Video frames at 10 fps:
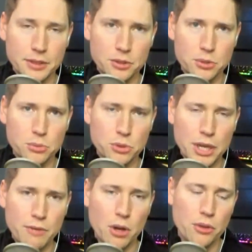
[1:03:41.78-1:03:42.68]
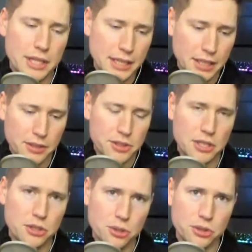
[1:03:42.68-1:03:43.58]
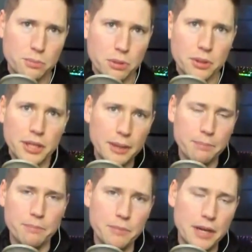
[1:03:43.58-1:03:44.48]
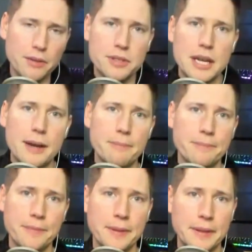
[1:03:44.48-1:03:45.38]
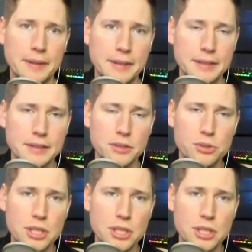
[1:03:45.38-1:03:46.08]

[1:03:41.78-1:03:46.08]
You know, you have all the heat in the center and you pull it up out of the top. Use